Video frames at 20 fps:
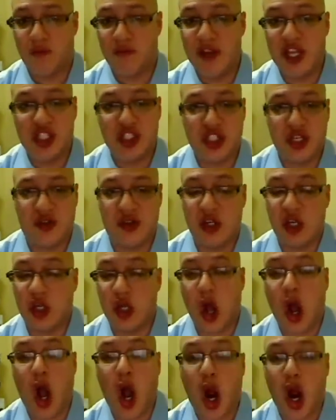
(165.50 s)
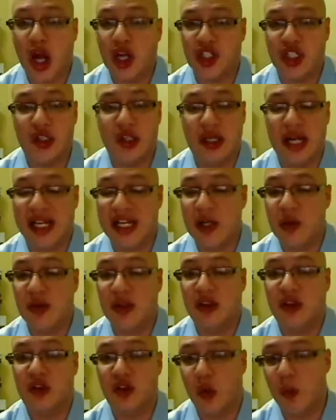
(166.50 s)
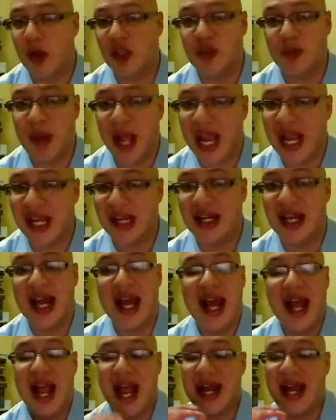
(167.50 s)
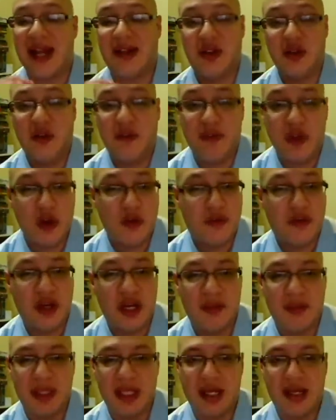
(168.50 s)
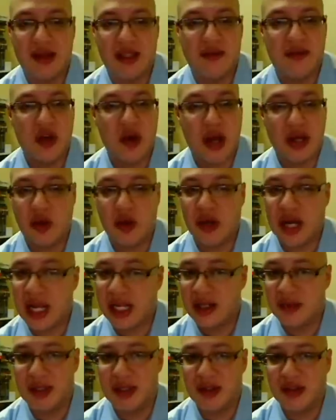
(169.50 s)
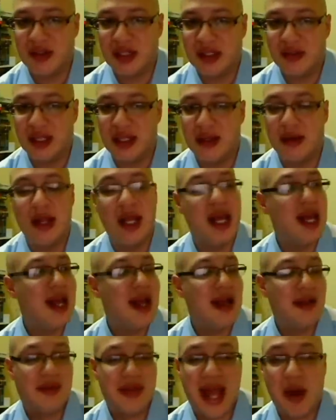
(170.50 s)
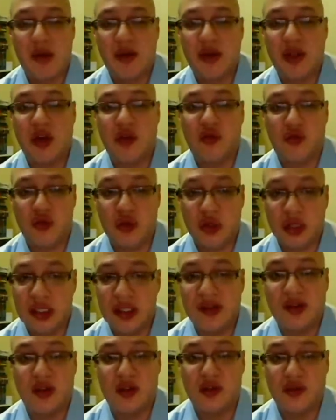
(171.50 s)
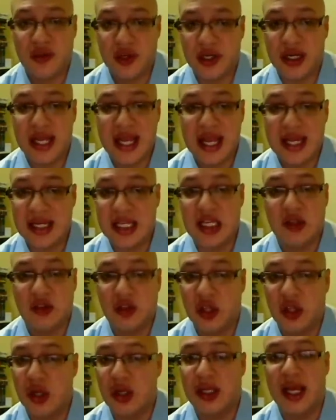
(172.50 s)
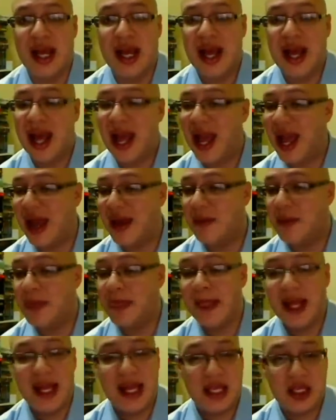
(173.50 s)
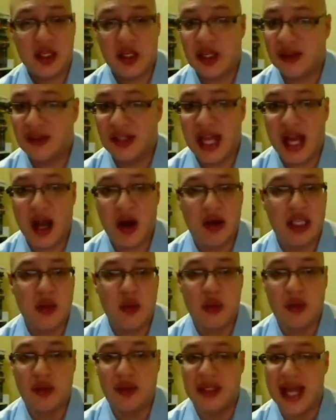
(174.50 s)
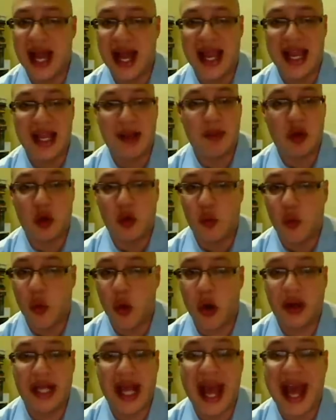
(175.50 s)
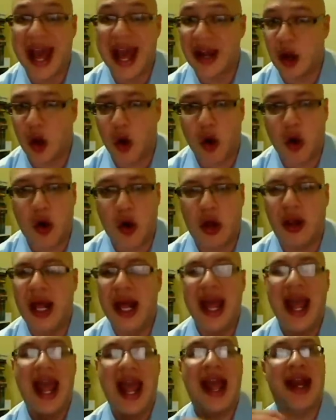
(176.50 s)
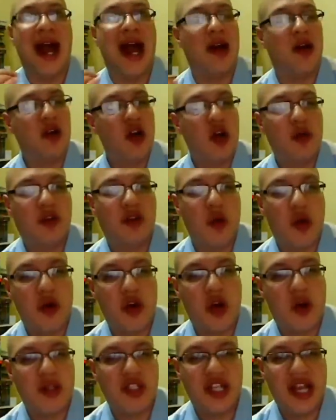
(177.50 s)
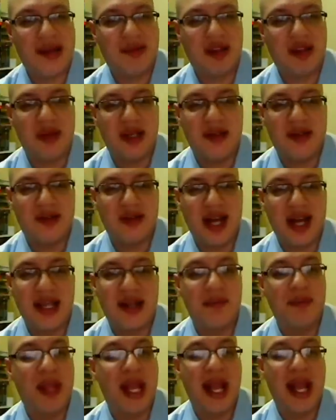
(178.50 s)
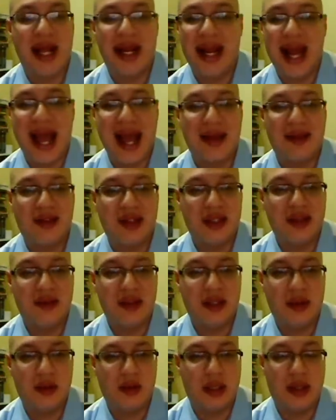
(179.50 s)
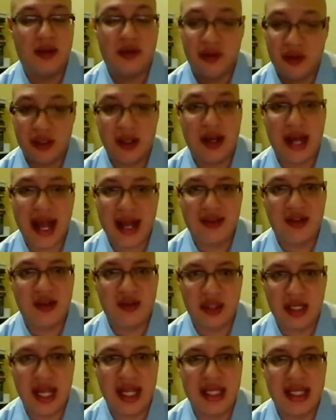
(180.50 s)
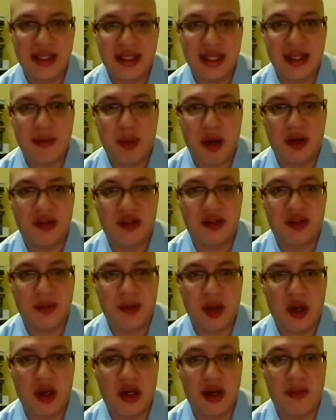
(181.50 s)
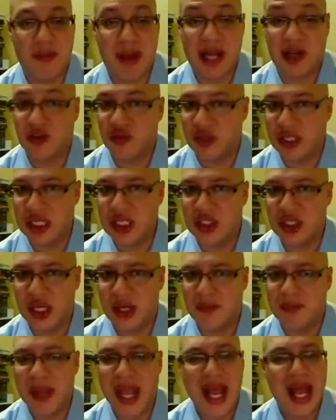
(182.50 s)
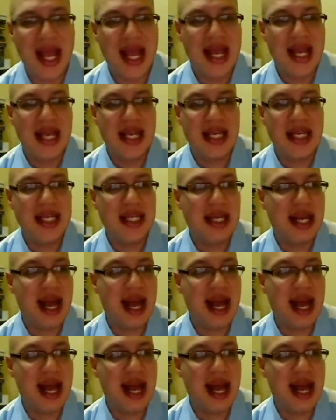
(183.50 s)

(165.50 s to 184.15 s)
vicious, it looked harsh, it looked like he was in so much pain, and I do feel for him because even though I don't like him this season, that was a really severe hit he took, and you can tell he was not able to walk at all. And I don't know what's going on with James, because it's like last season, the last season that he did participate on in Micronesia, he